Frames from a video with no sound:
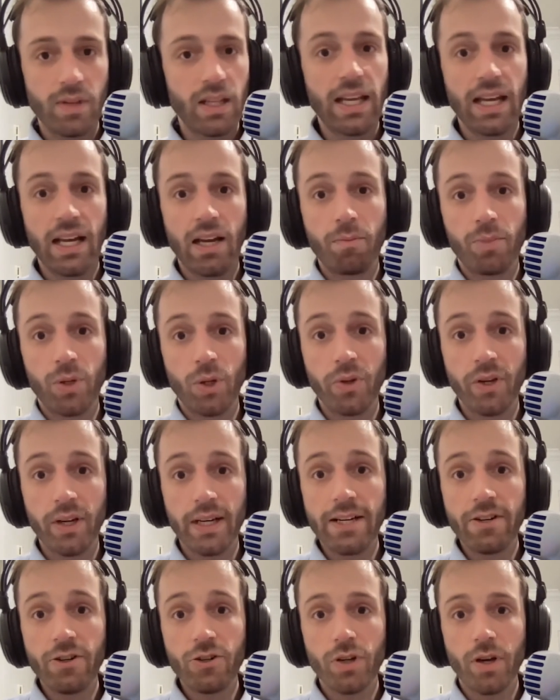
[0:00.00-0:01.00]
it can blow their
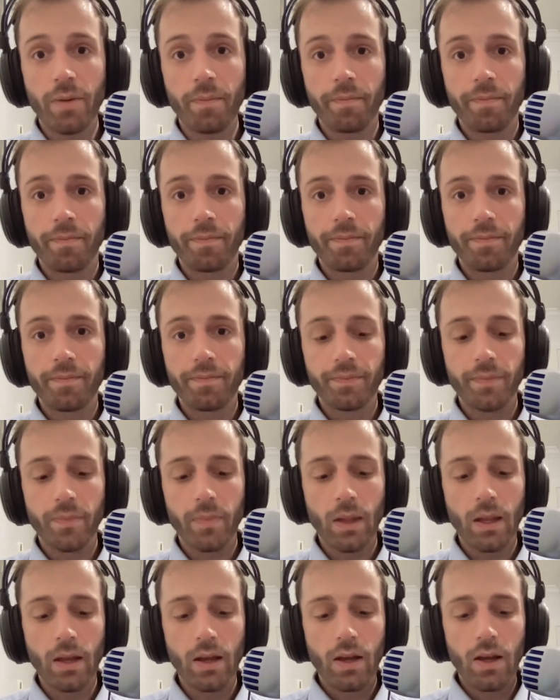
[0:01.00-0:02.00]
eardrum.
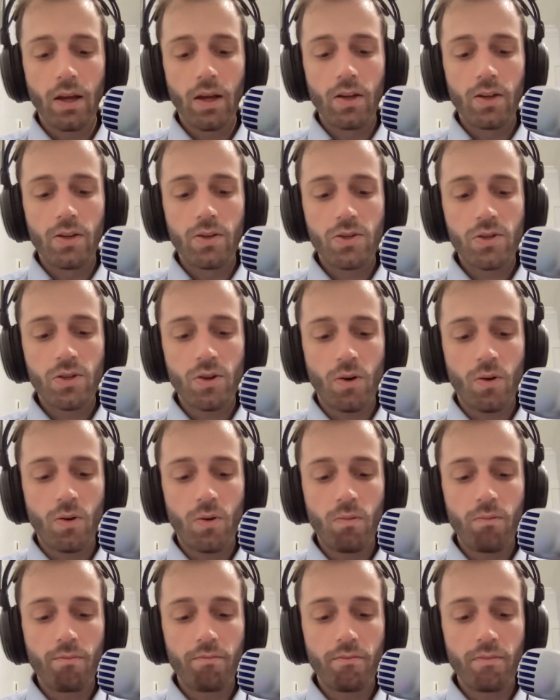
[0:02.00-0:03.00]

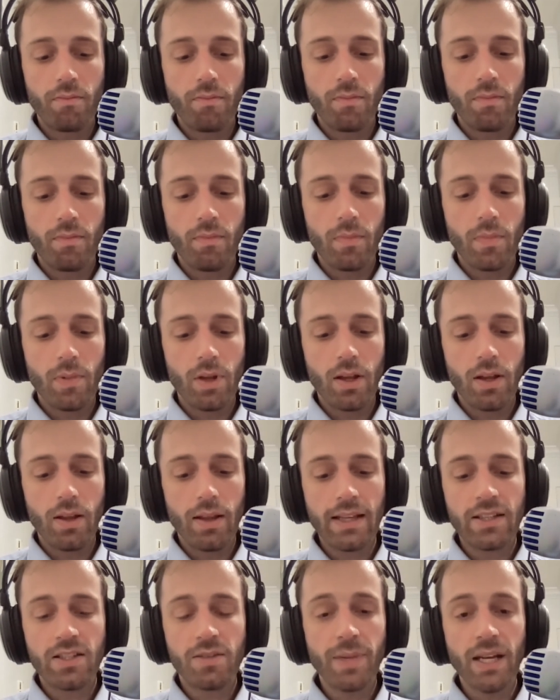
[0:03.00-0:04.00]
So
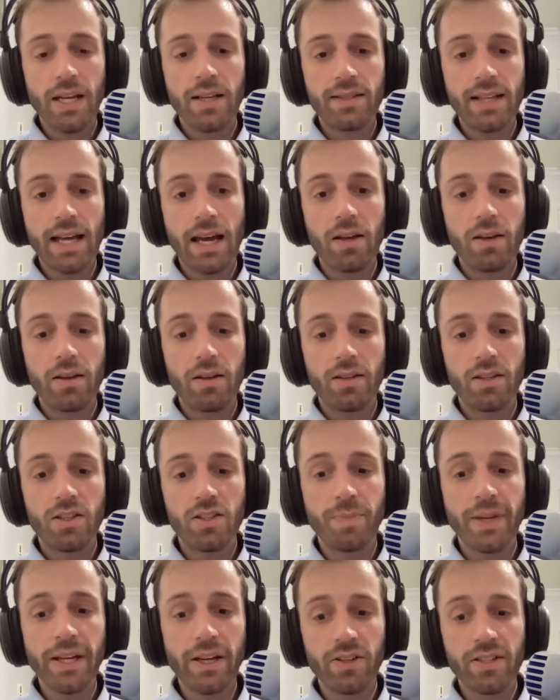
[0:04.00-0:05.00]
this means that the
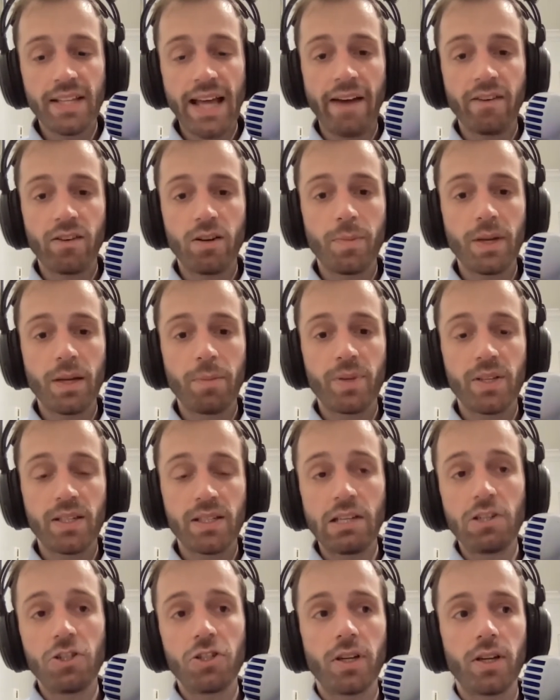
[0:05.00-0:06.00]
speakers have to be
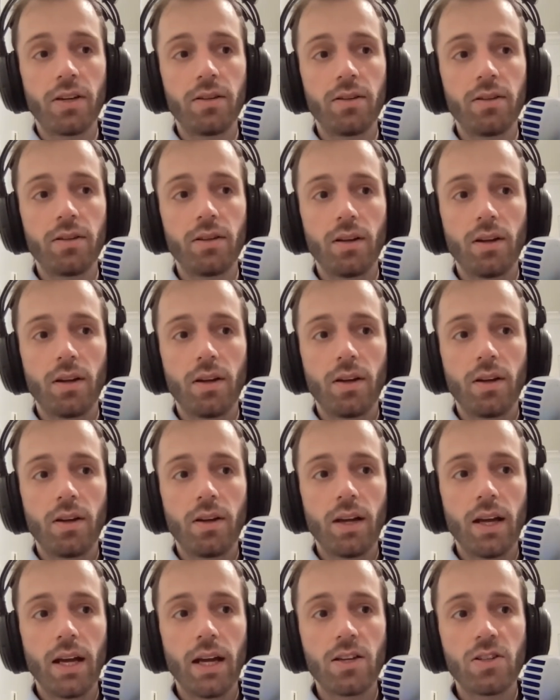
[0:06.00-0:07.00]
positioned
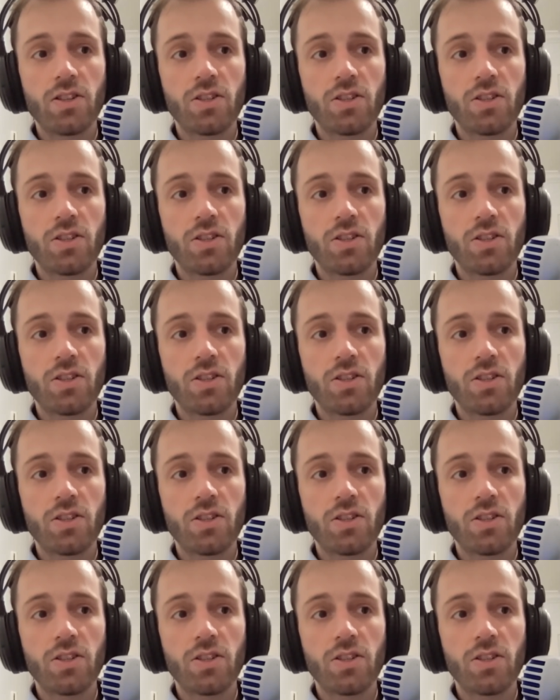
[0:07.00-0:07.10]
in a